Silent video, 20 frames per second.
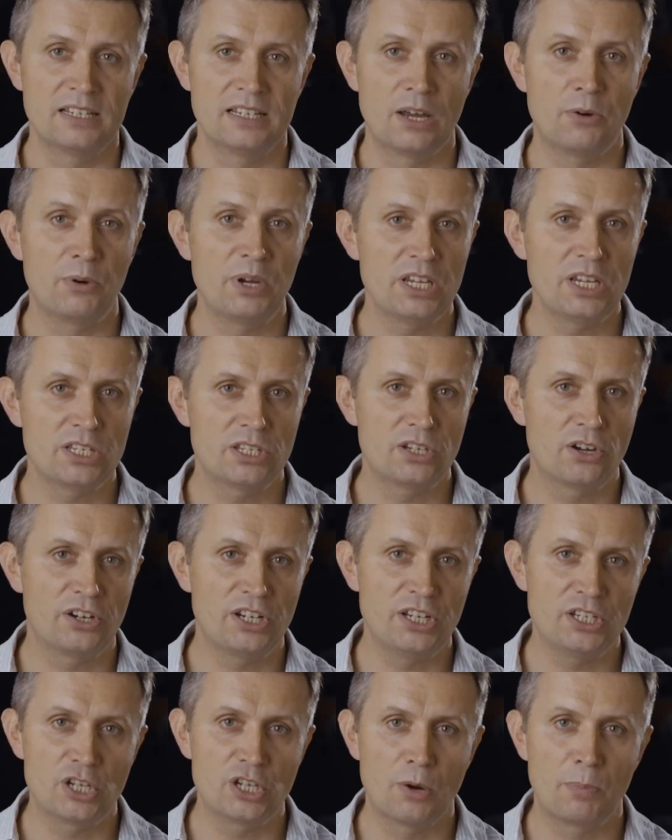Now we at
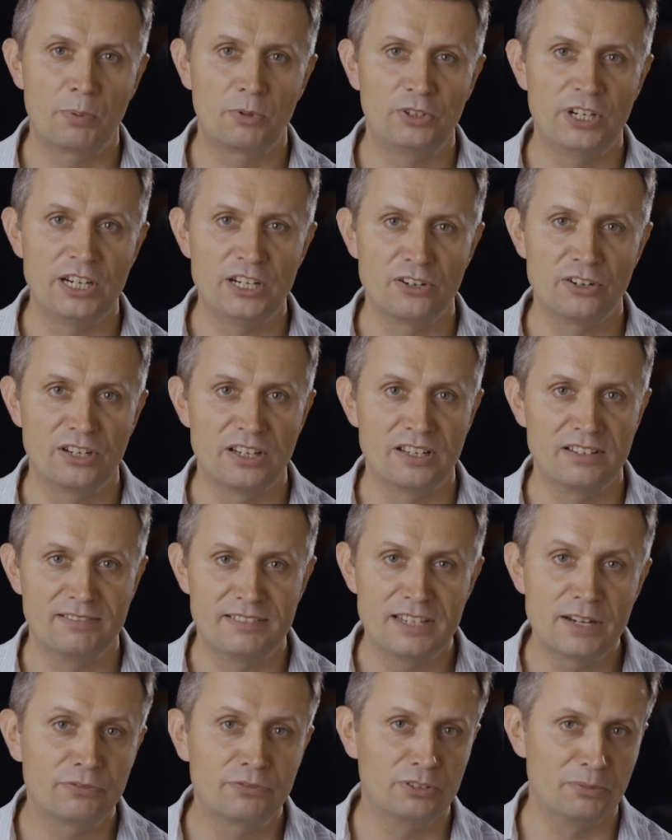Saudis operate on a
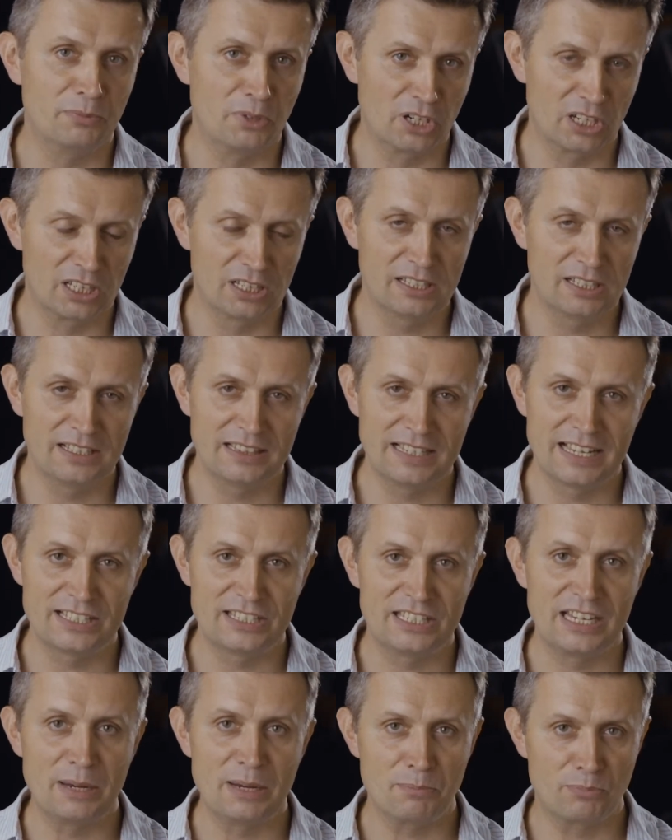different model, and
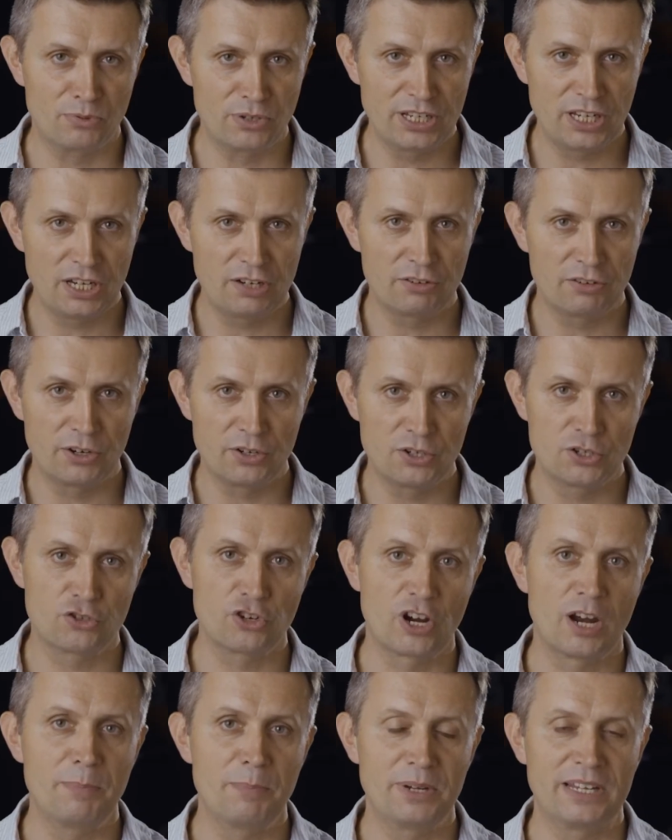that's a bring your own
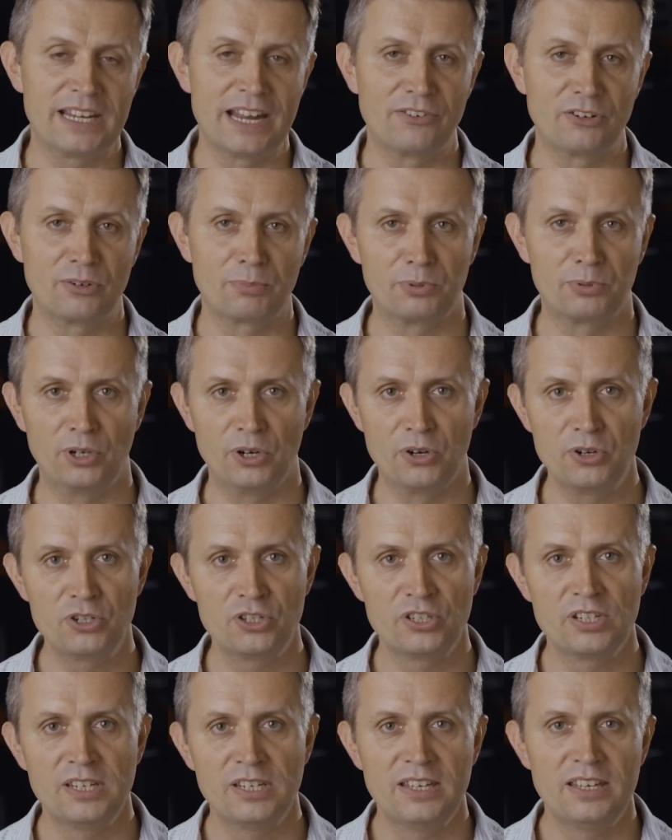Stripe account
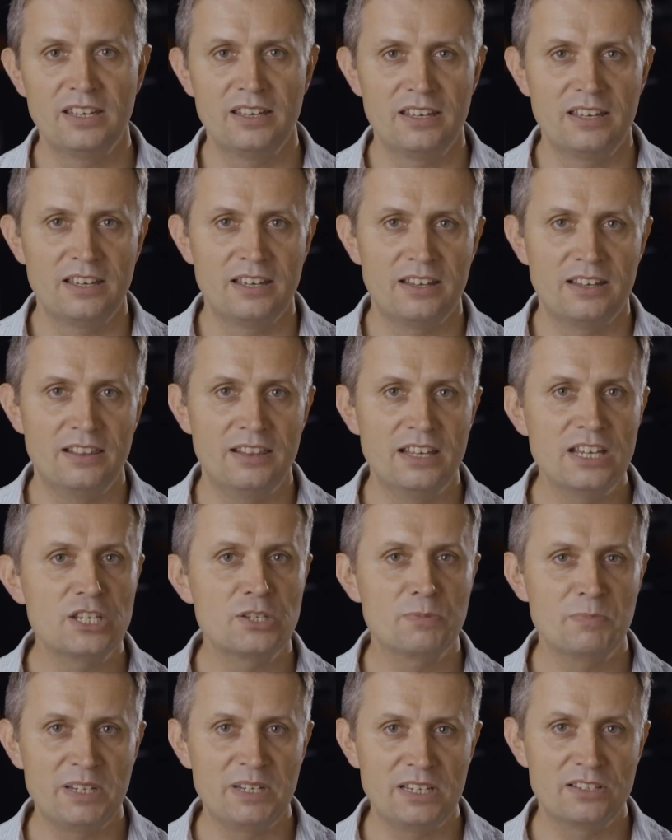approach.
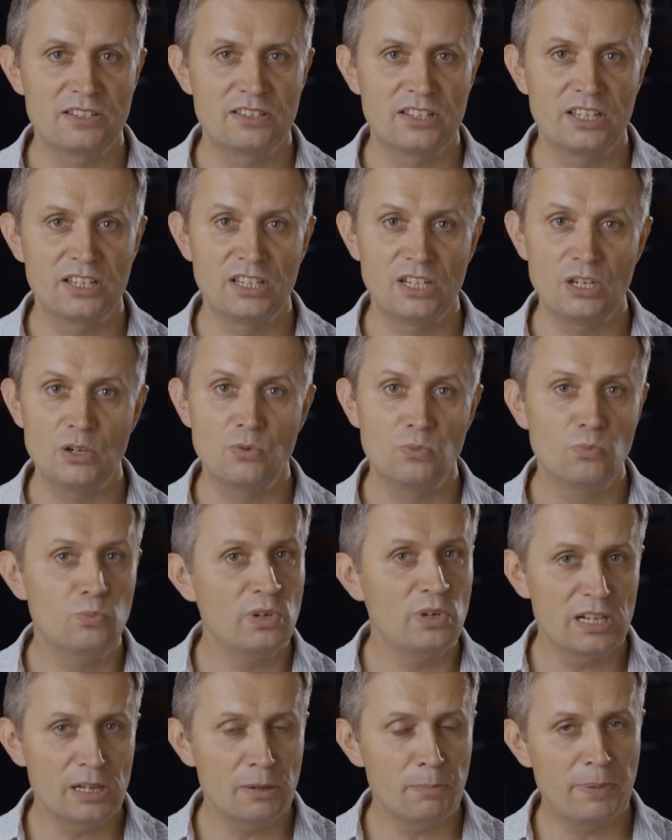This means that you
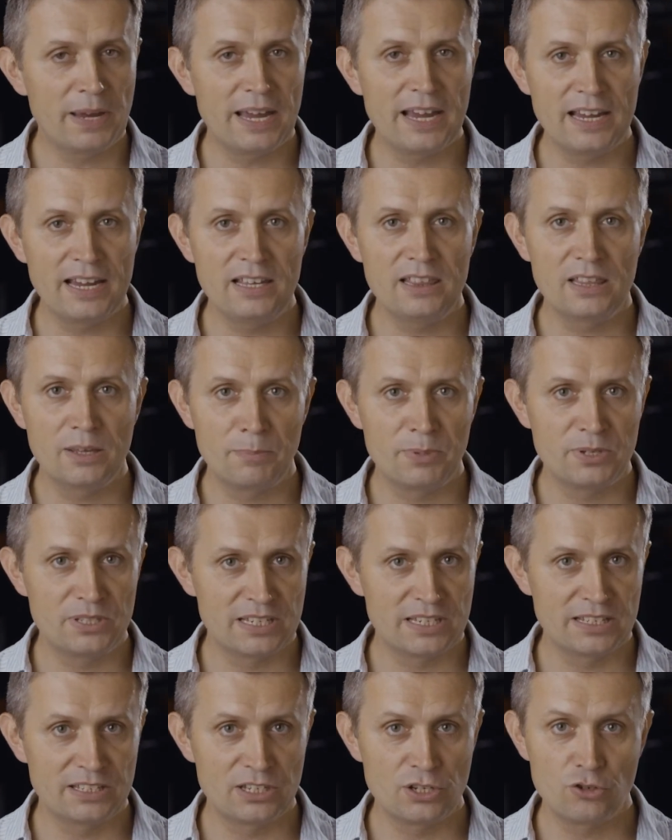will pay the
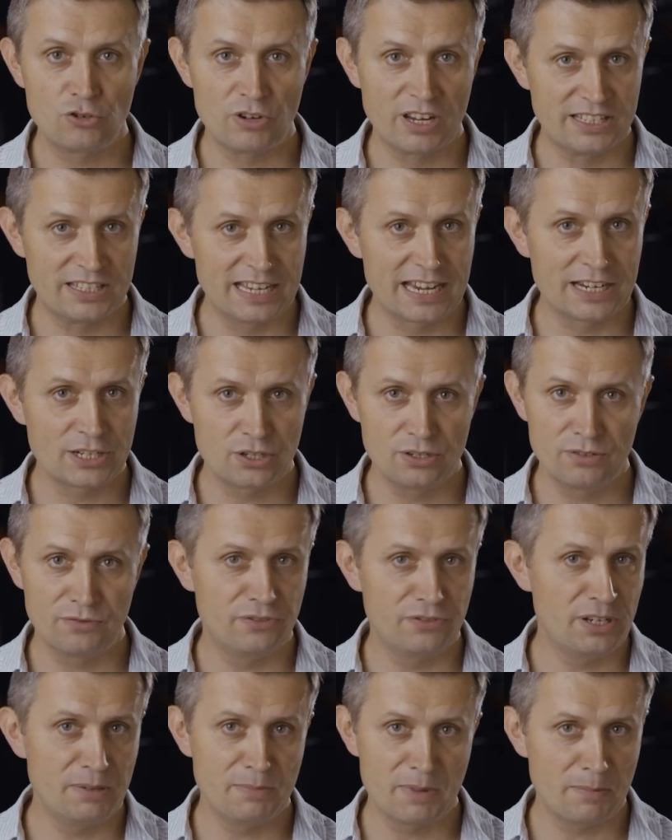percentage transaction
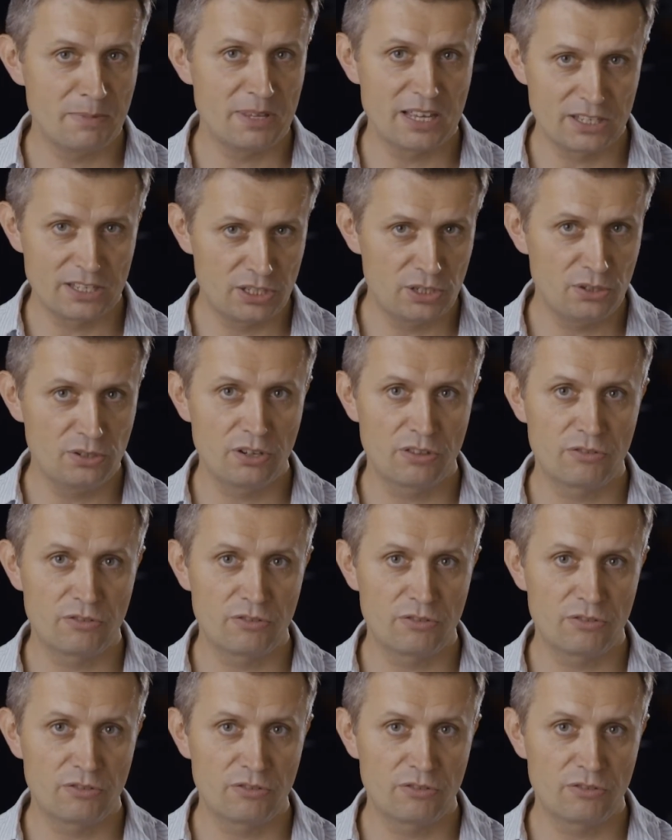fee, maybe that 2 to